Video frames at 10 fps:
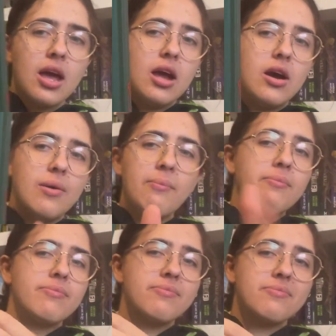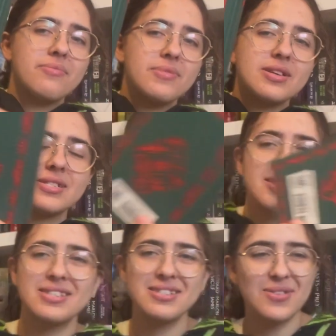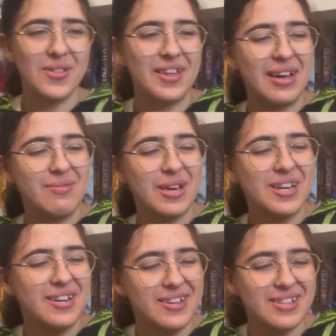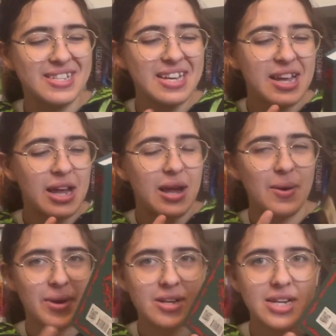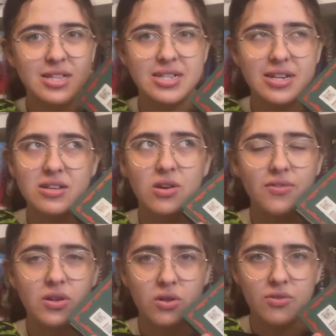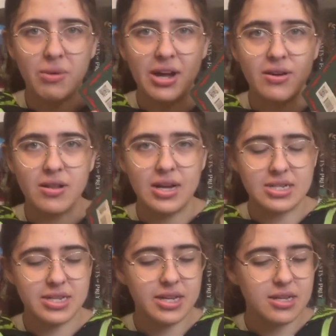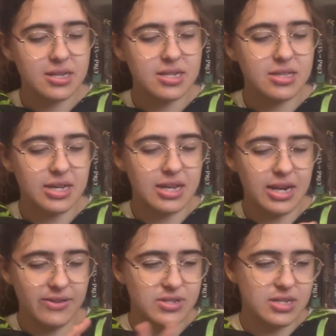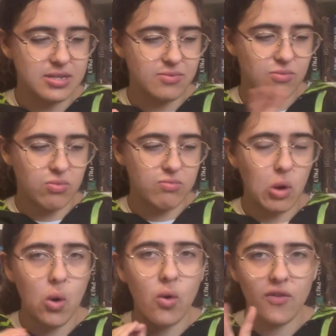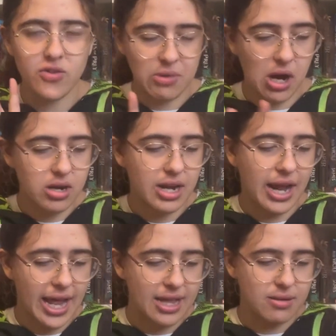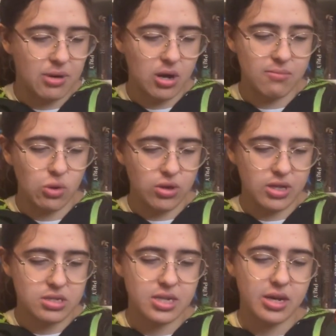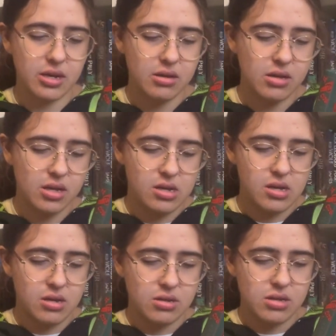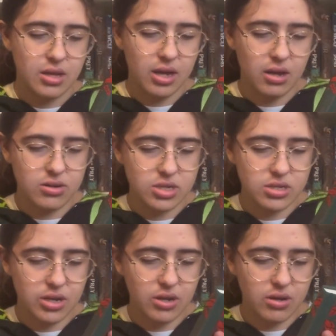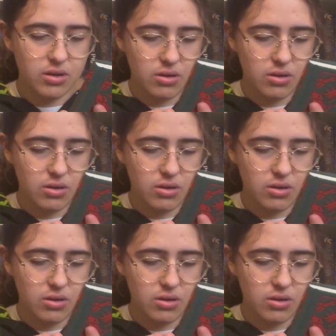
The sticker's still on there because when you take the stickers off the cloth bound classics, it leaves this awful mark, and I hate the mark more than the sticker. Like, I'll show you.